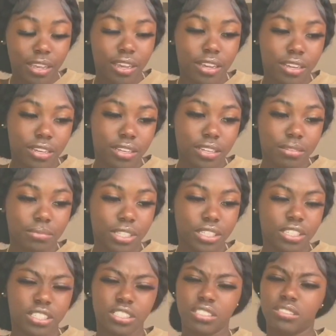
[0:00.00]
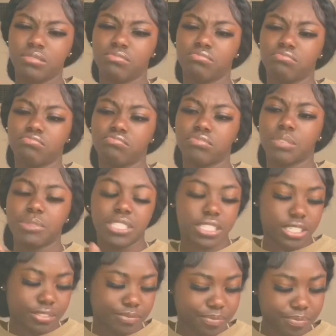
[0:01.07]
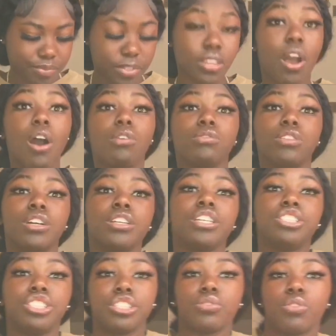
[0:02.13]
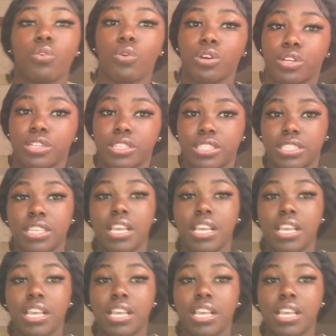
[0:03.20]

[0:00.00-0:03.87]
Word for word: Um, learn, let me see. Oh, learn your general orders